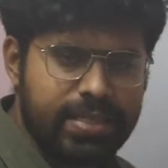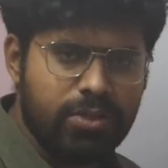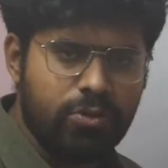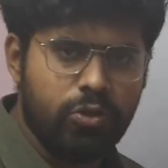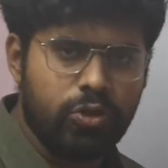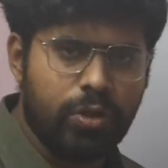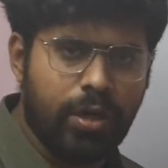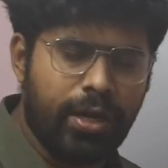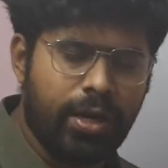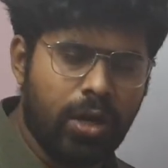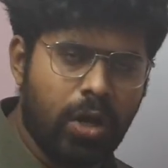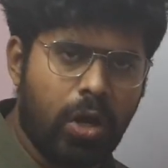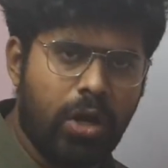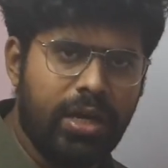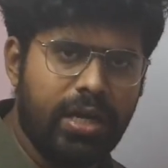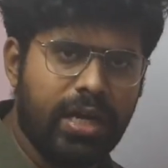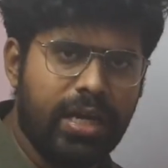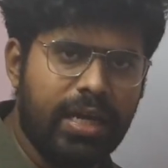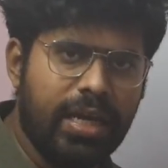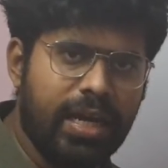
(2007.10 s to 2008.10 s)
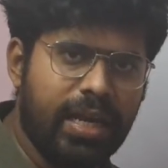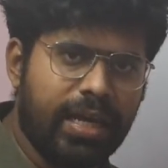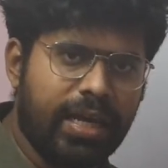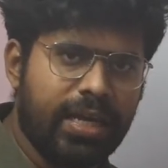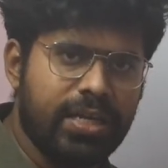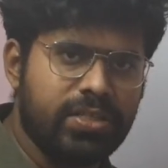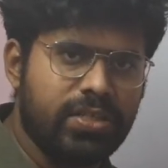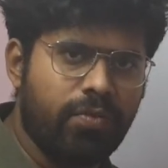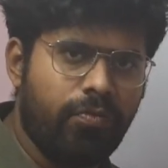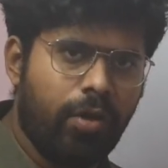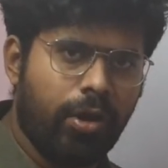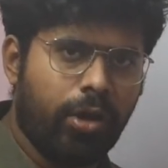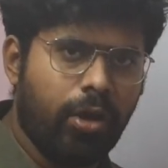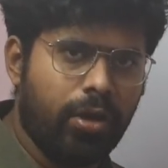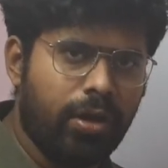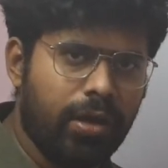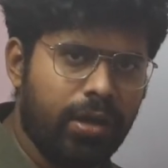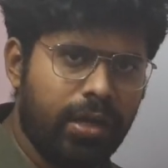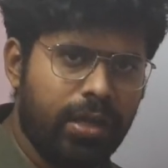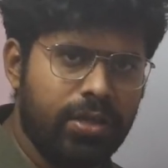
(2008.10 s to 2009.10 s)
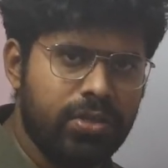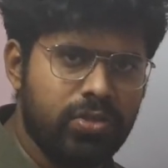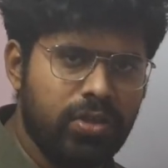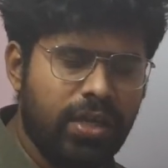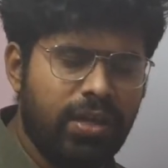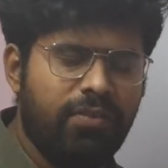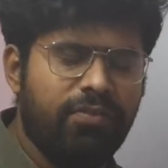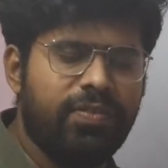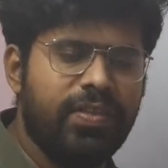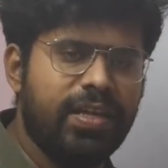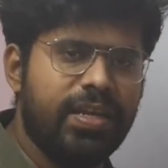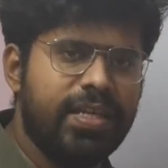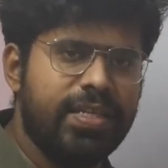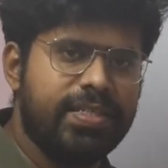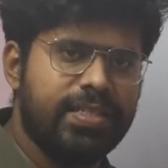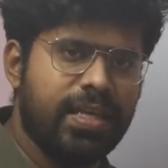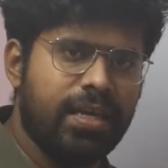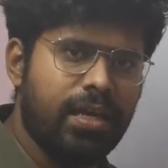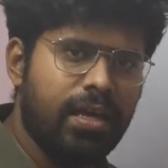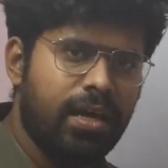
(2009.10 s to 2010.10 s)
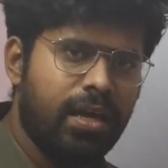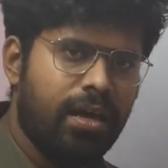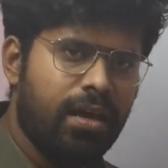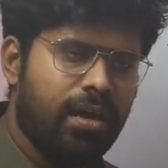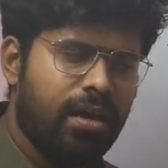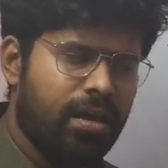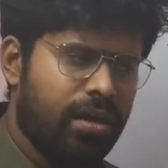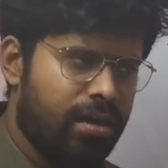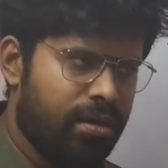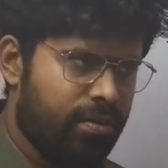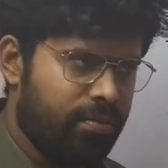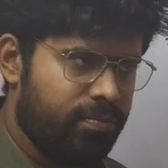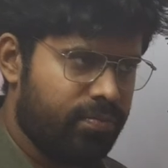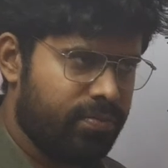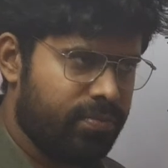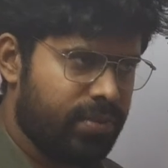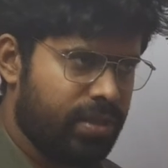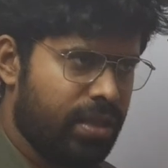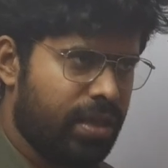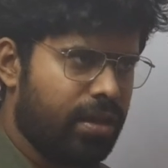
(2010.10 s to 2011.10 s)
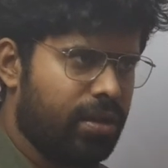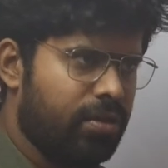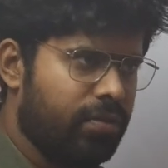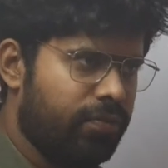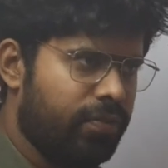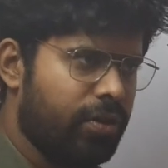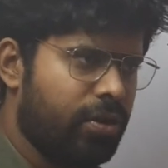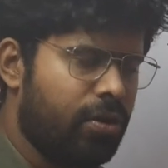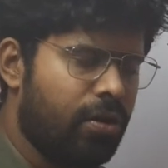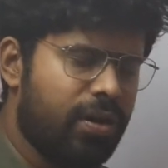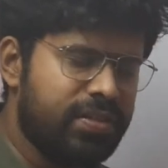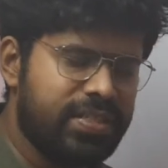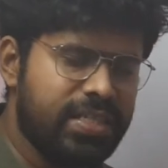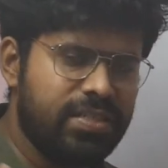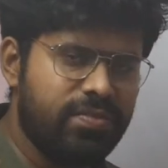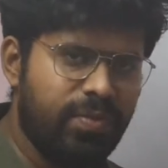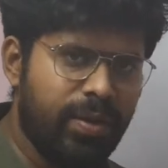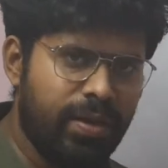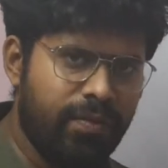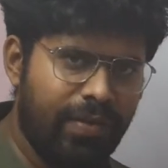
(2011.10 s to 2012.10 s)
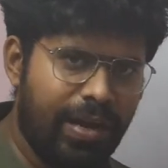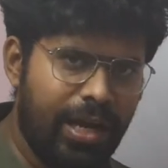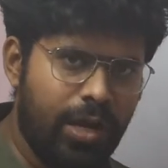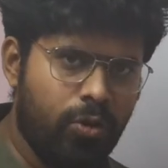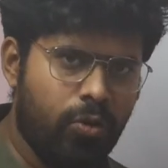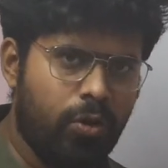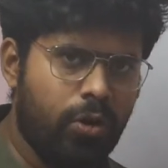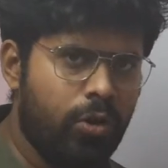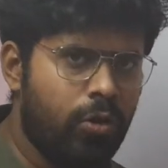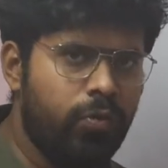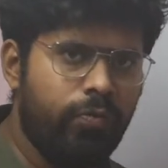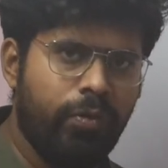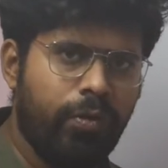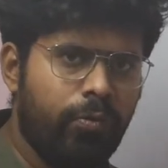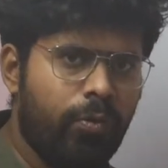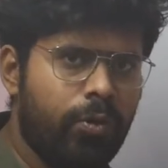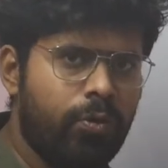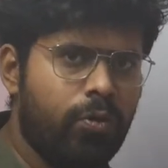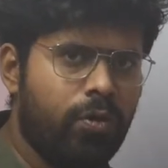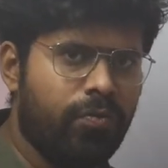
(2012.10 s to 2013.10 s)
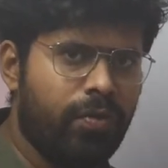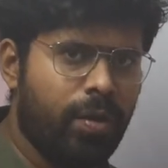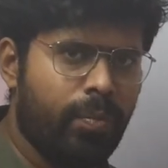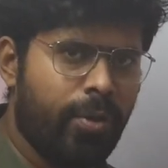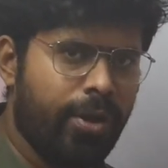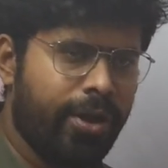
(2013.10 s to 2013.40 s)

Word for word: is usually not done in a case of acute kidney injury. If there is a um, the, if the cause is very well known, we won't go for